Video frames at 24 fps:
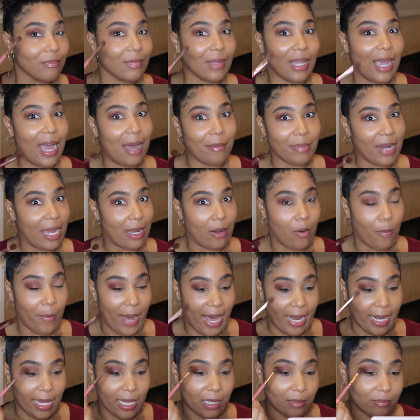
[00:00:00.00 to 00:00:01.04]
I'm not gonna
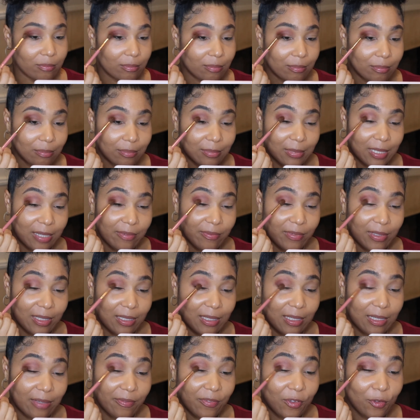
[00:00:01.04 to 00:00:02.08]
buy that.
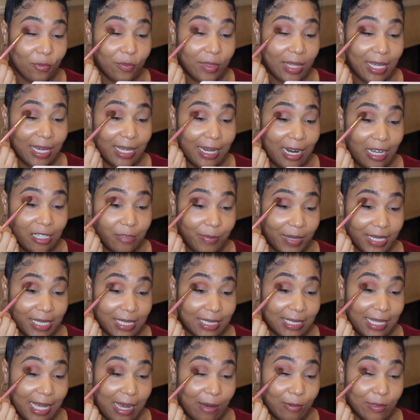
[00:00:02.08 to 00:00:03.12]
If you thinking I was about to
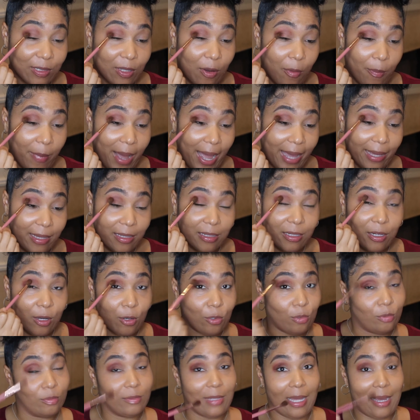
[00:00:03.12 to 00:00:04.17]
say I was gonna buy it, no,